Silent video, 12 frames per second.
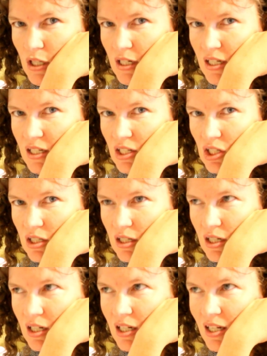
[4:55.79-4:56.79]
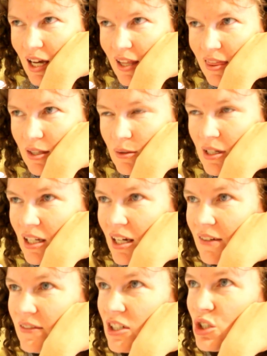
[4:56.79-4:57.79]
inch, not
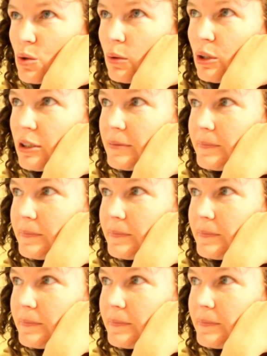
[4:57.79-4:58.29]
3.5 inch ruler.